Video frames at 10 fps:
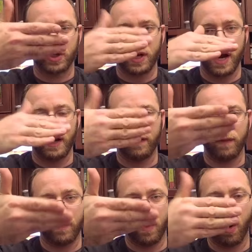which kind
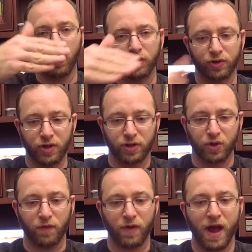of alters it.
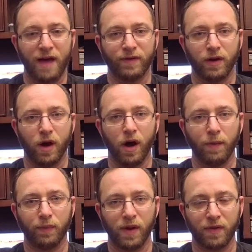So if you have it
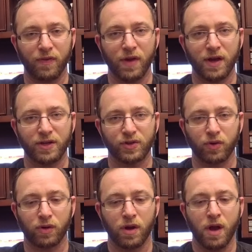up like this,
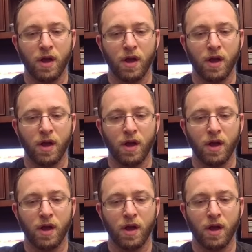or